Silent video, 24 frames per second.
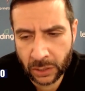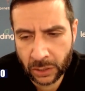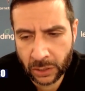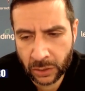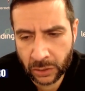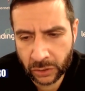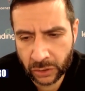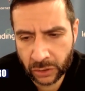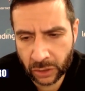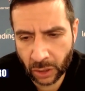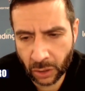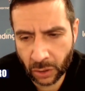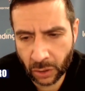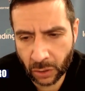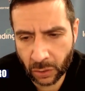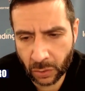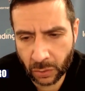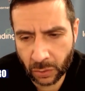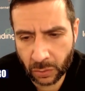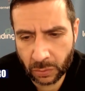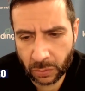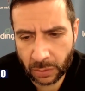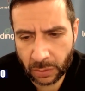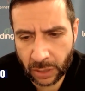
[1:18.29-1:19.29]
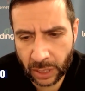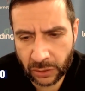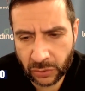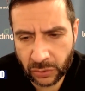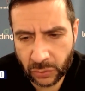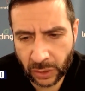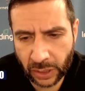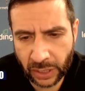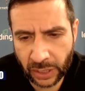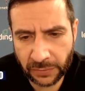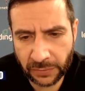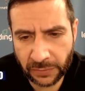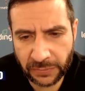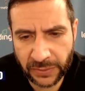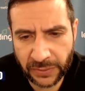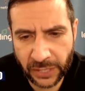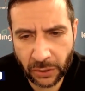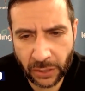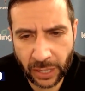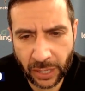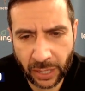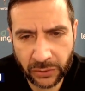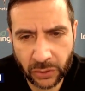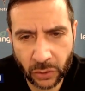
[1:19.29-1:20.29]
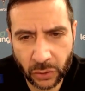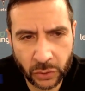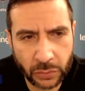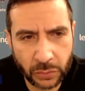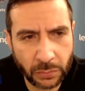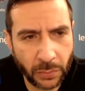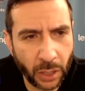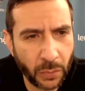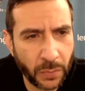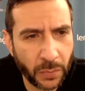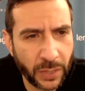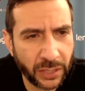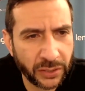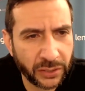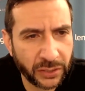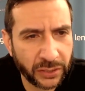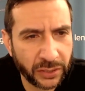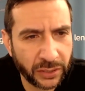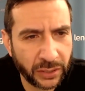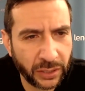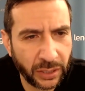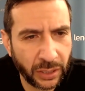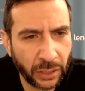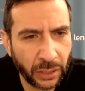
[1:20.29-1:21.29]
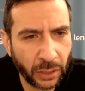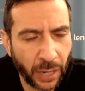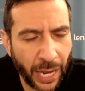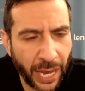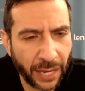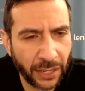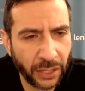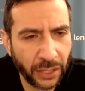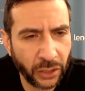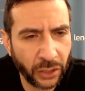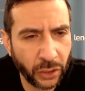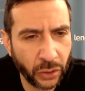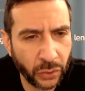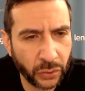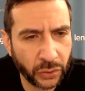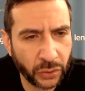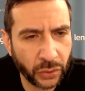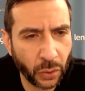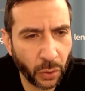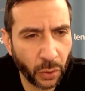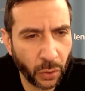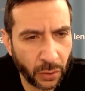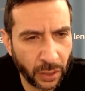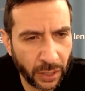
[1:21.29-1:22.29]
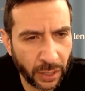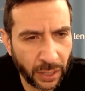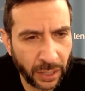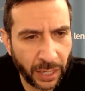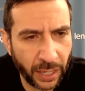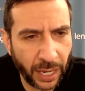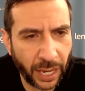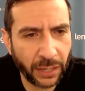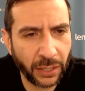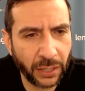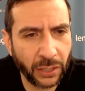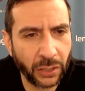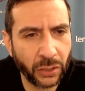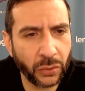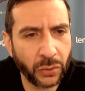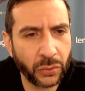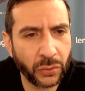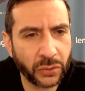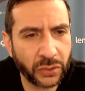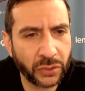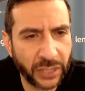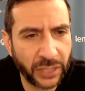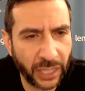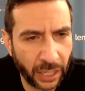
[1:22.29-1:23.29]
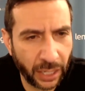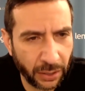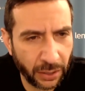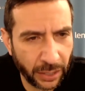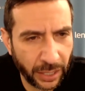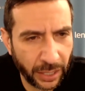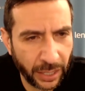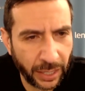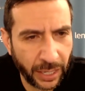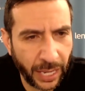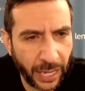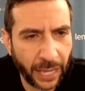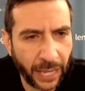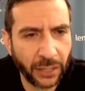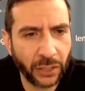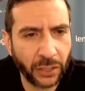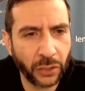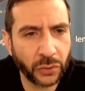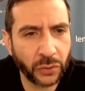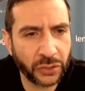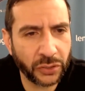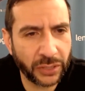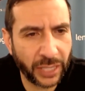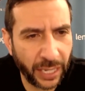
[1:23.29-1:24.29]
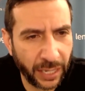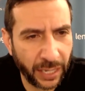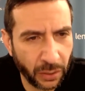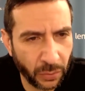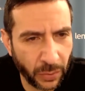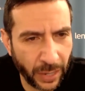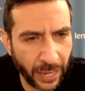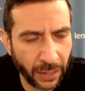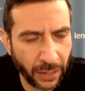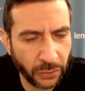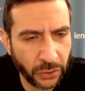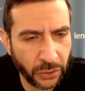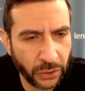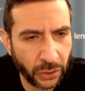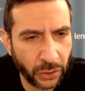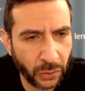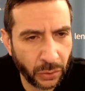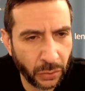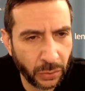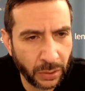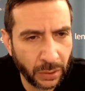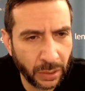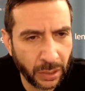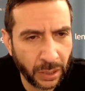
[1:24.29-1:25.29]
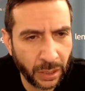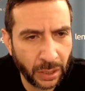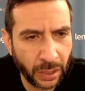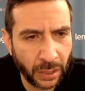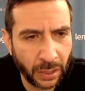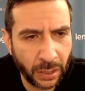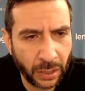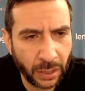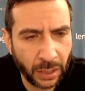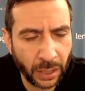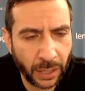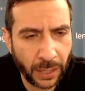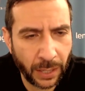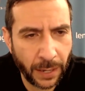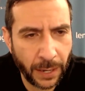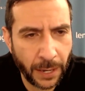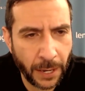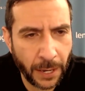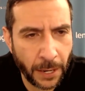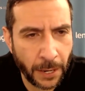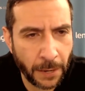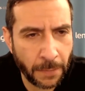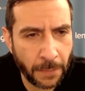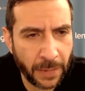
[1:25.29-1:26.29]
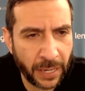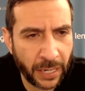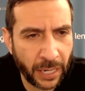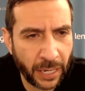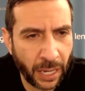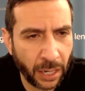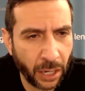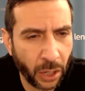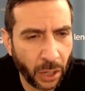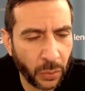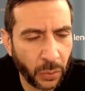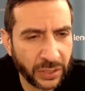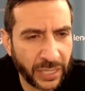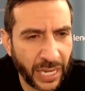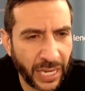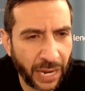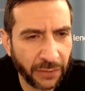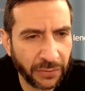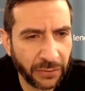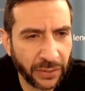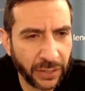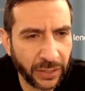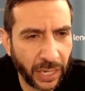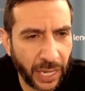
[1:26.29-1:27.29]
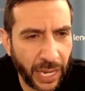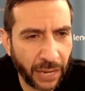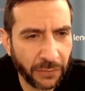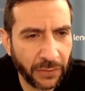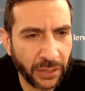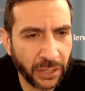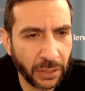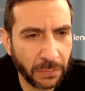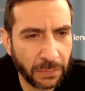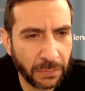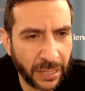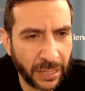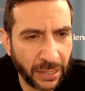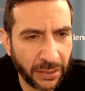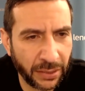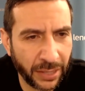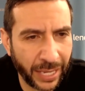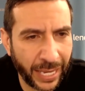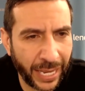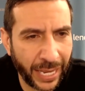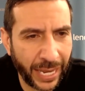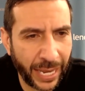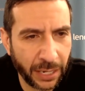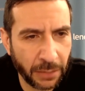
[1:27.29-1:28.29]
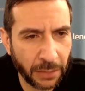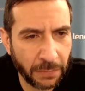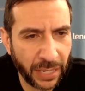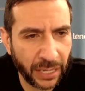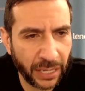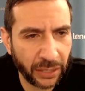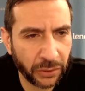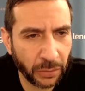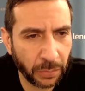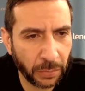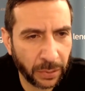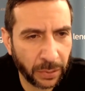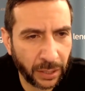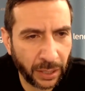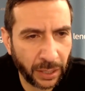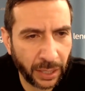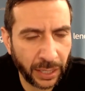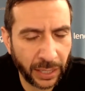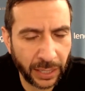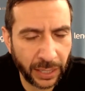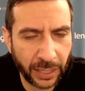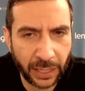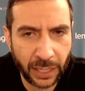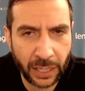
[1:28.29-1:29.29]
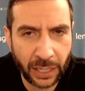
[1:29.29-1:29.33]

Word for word: So it's really figuring out those moments, you know, how to use Gordon, how to use Terry, how to use Tay around you, um, and not always having having to be the guy to make the play.